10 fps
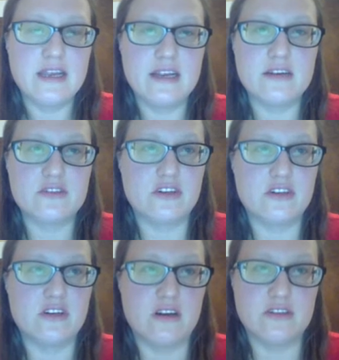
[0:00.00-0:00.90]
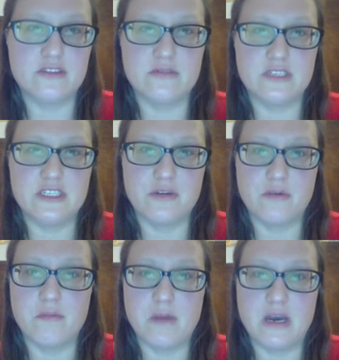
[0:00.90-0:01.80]
Here's her also
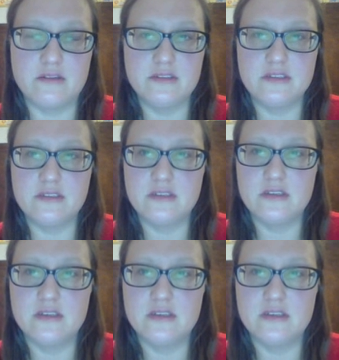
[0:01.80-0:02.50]
teaching with models.